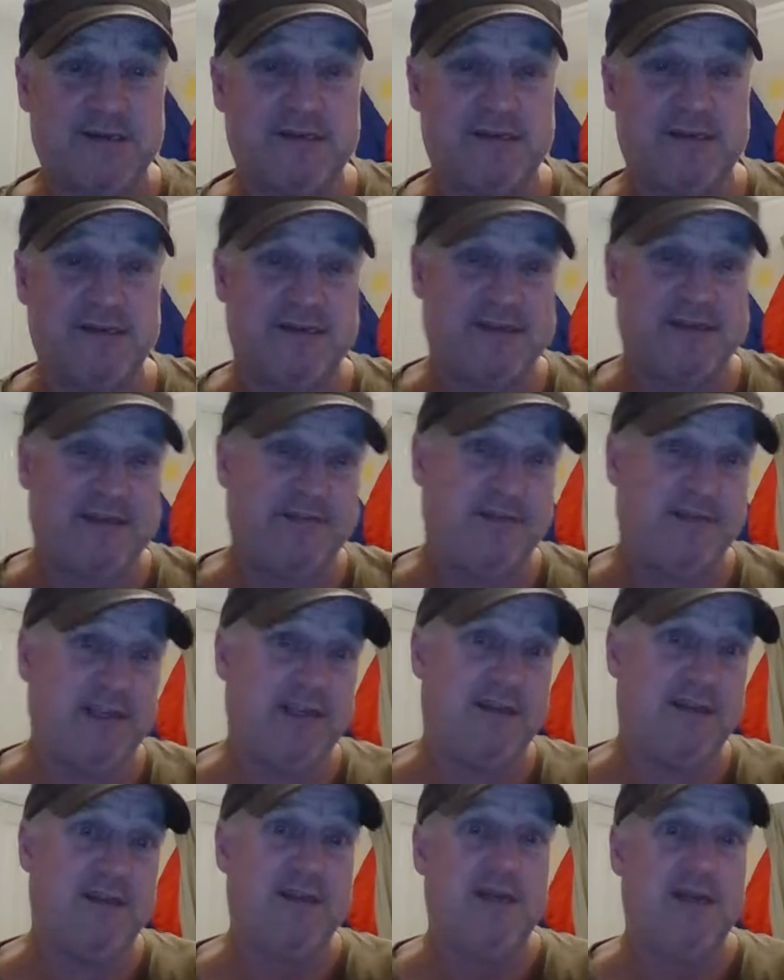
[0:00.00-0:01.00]
just
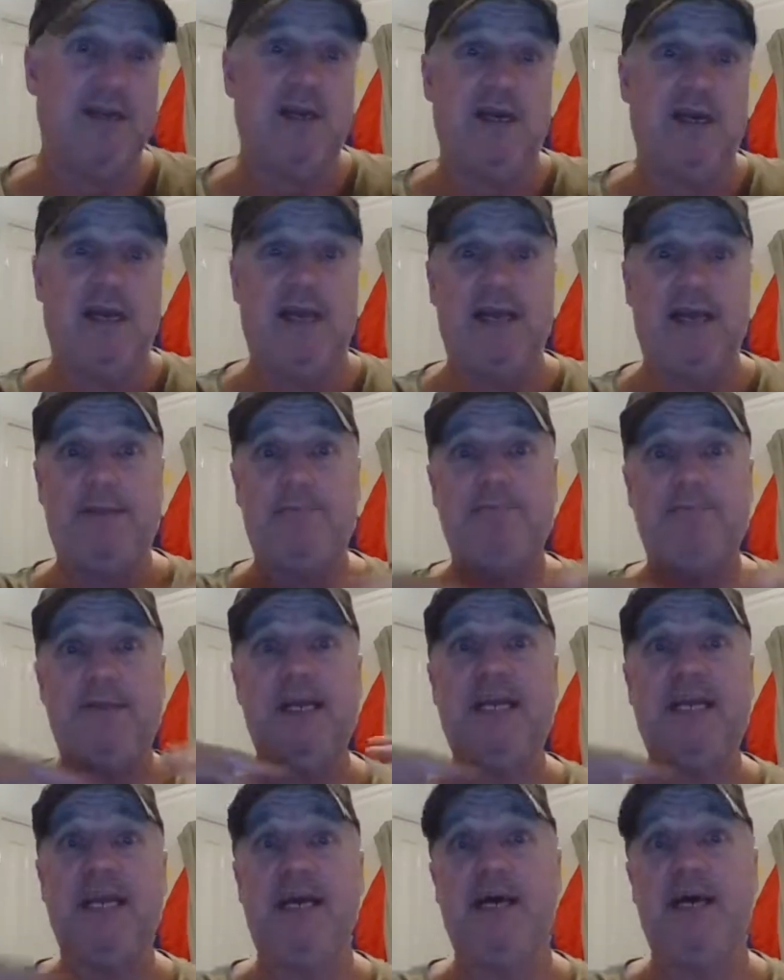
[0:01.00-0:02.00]
having a
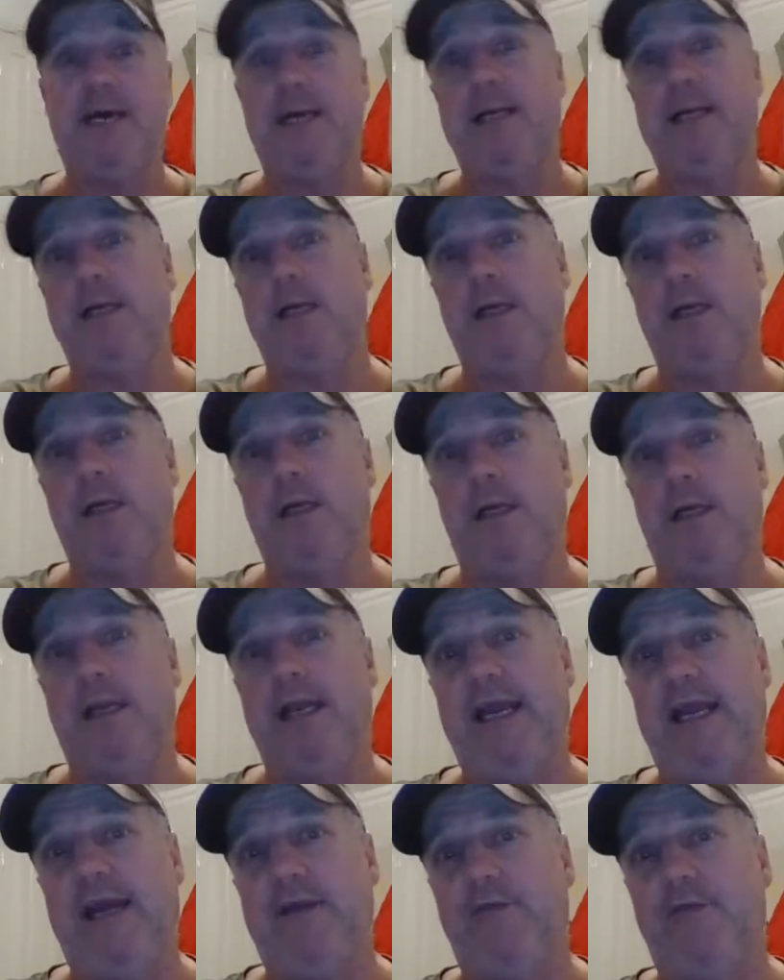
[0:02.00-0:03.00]
bigger
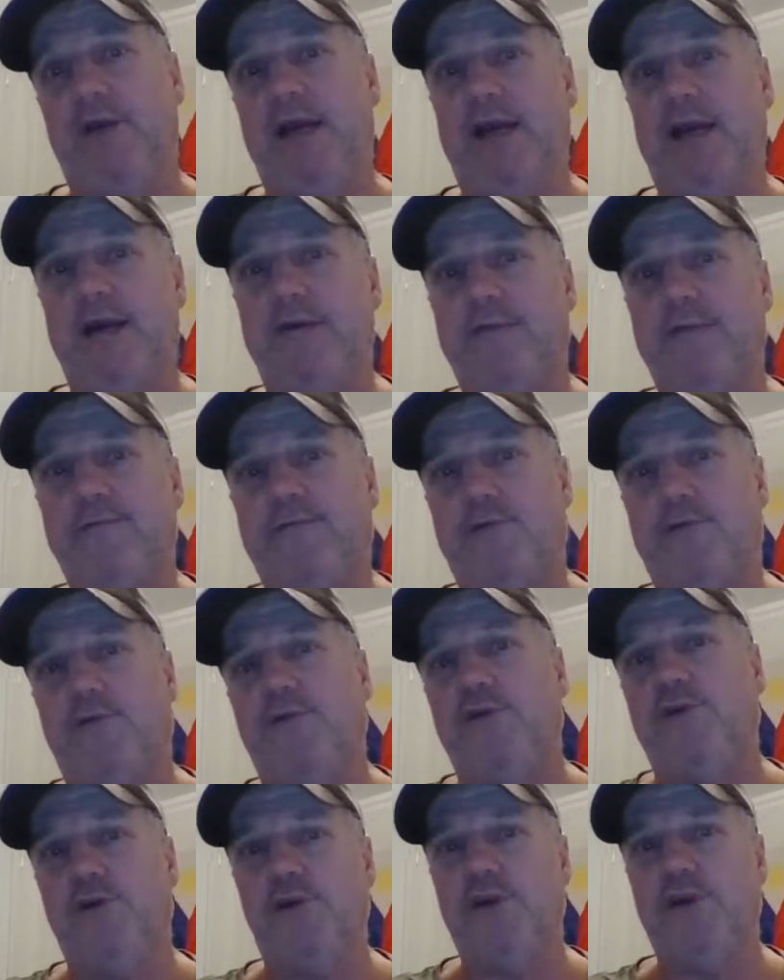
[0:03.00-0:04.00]
area for a
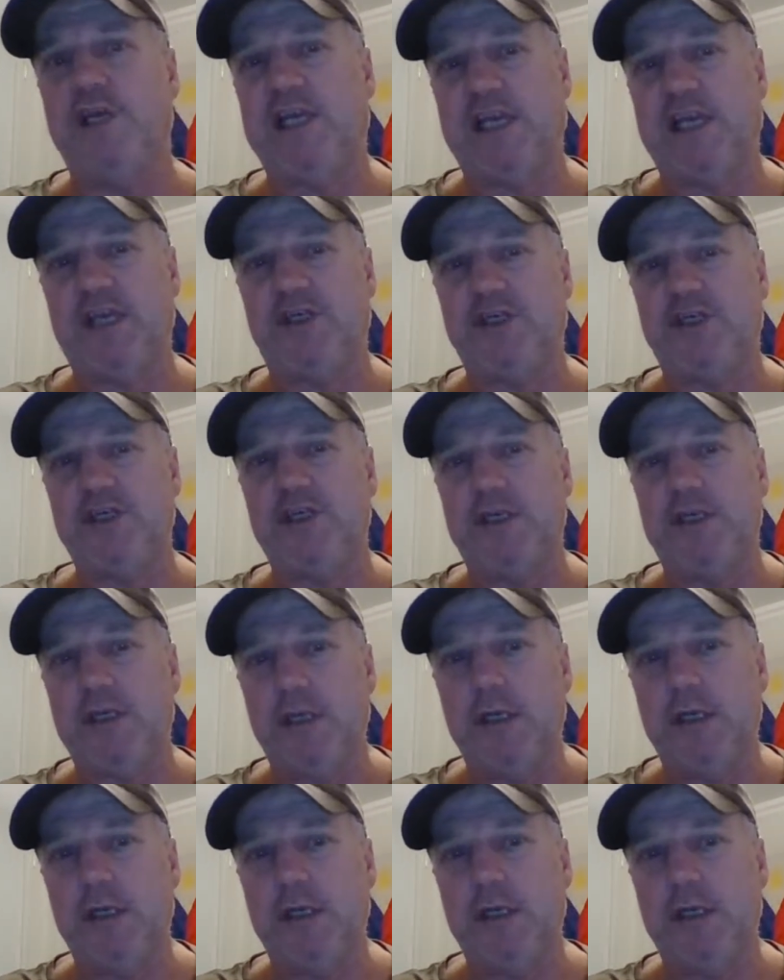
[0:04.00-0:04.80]
dirty kitchen